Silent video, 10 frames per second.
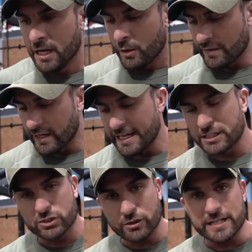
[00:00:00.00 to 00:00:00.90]
When the
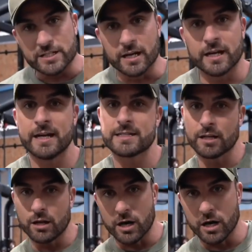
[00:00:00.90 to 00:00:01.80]
leg's straighter, it's
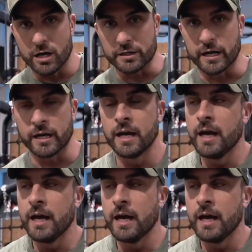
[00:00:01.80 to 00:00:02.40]
a lot harder.